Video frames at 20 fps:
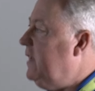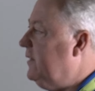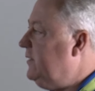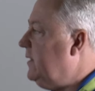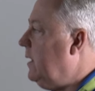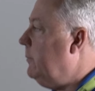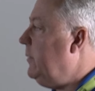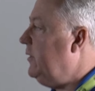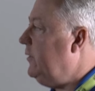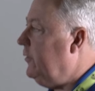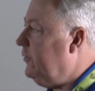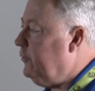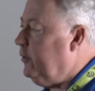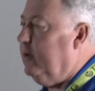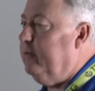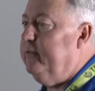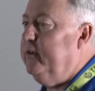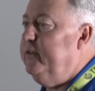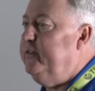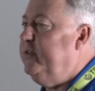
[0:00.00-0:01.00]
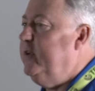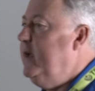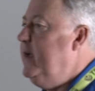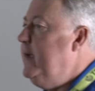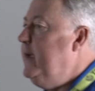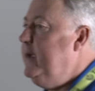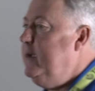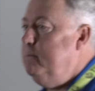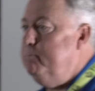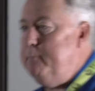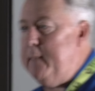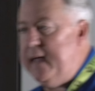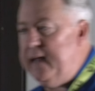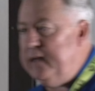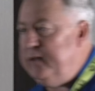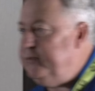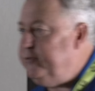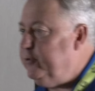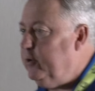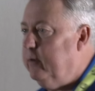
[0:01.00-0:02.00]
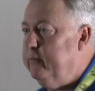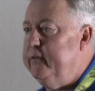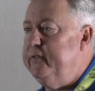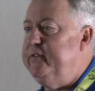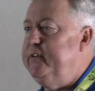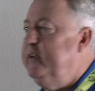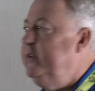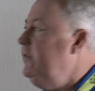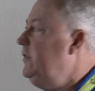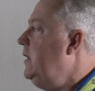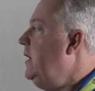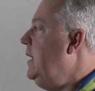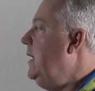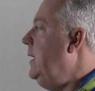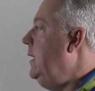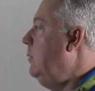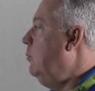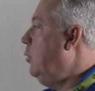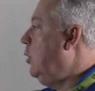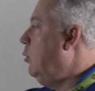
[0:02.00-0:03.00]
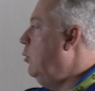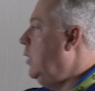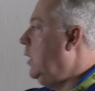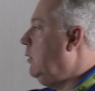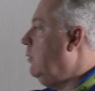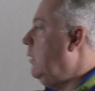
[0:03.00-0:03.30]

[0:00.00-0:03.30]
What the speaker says: desktop as a service, managed services. We're going